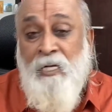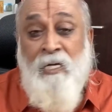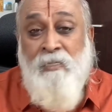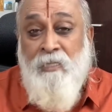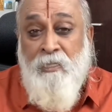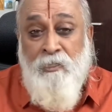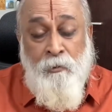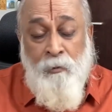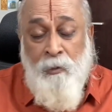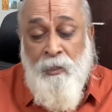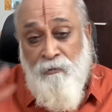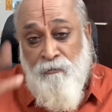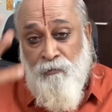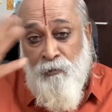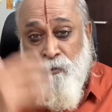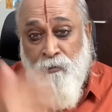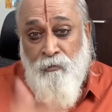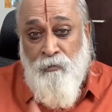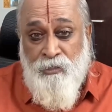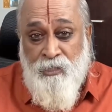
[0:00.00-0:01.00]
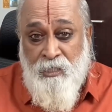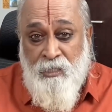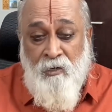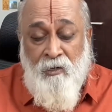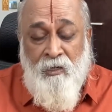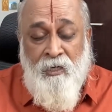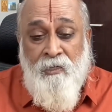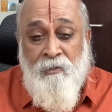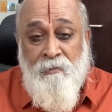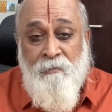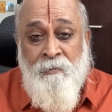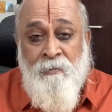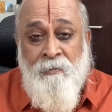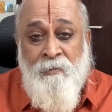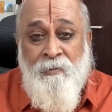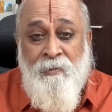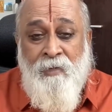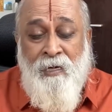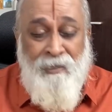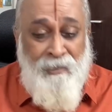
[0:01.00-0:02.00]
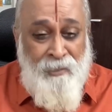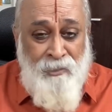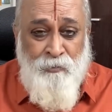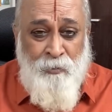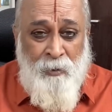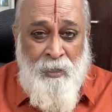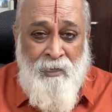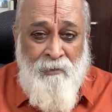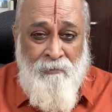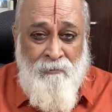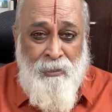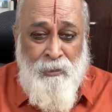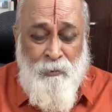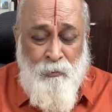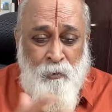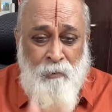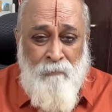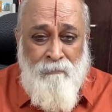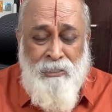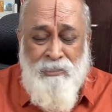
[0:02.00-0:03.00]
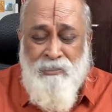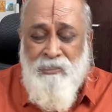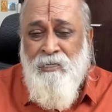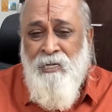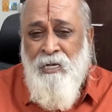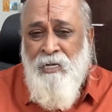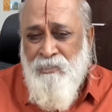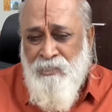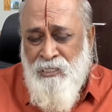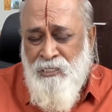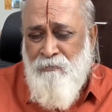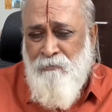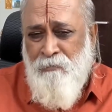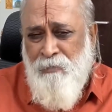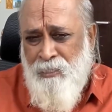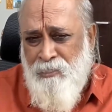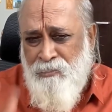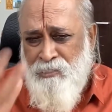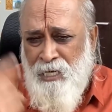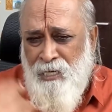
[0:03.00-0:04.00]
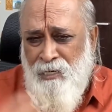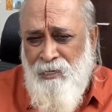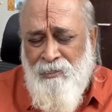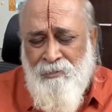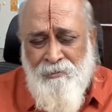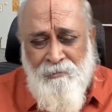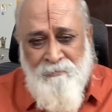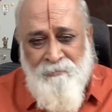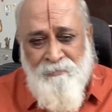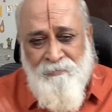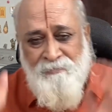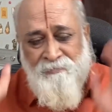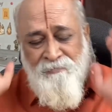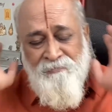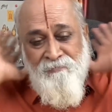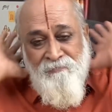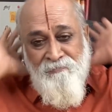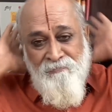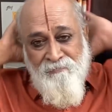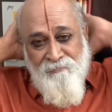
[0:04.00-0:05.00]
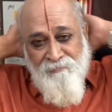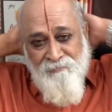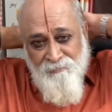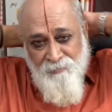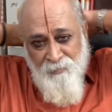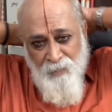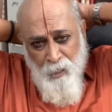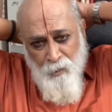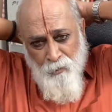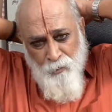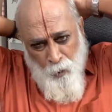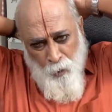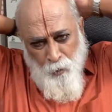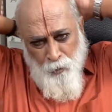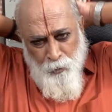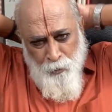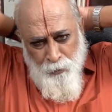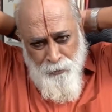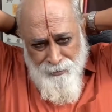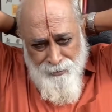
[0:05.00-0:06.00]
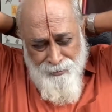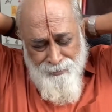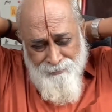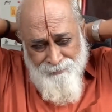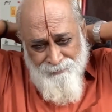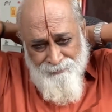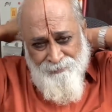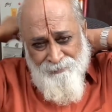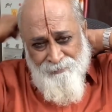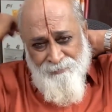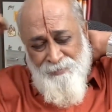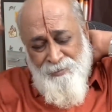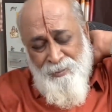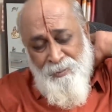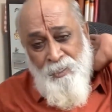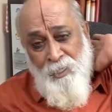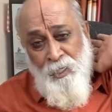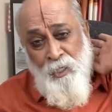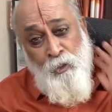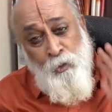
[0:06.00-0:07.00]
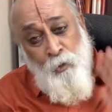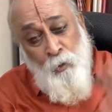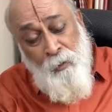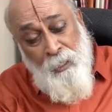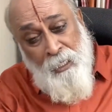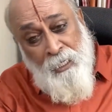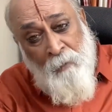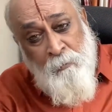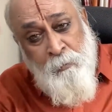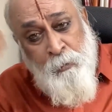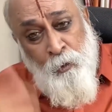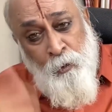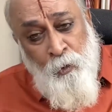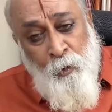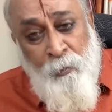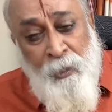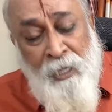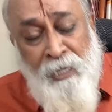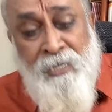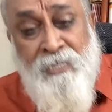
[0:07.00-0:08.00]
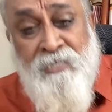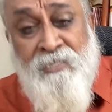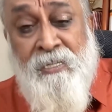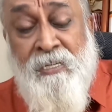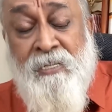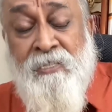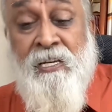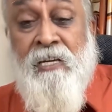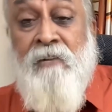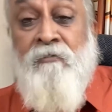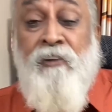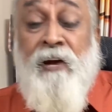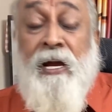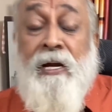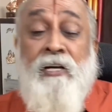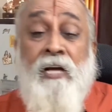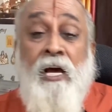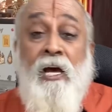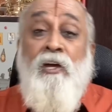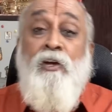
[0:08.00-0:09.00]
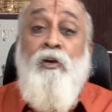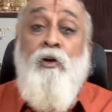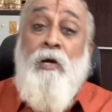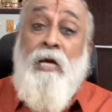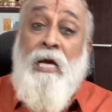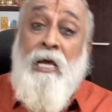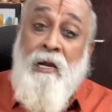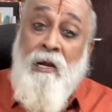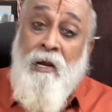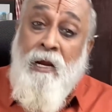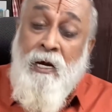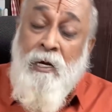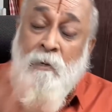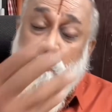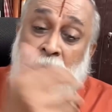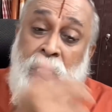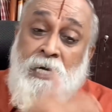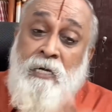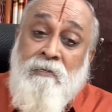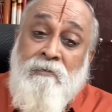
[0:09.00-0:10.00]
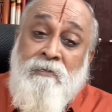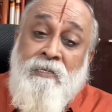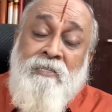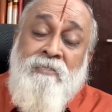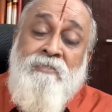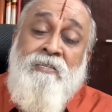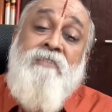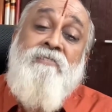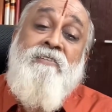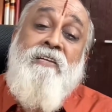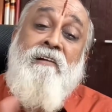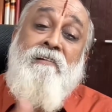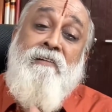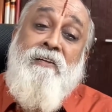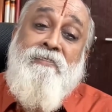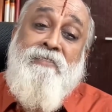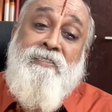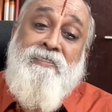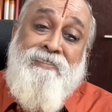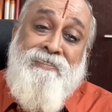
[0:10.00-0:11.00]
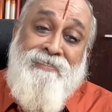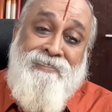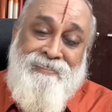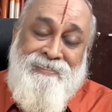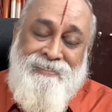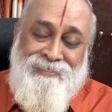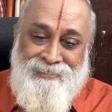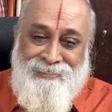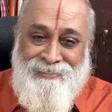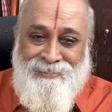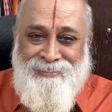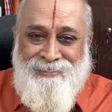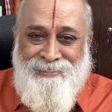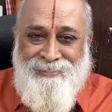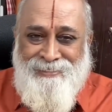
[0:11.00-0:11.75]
not the 24 hours talking, at least 1 hour, 2 hours, sit with the child, talk to it. You will come to know various things. In fact, you can learn better things as elders.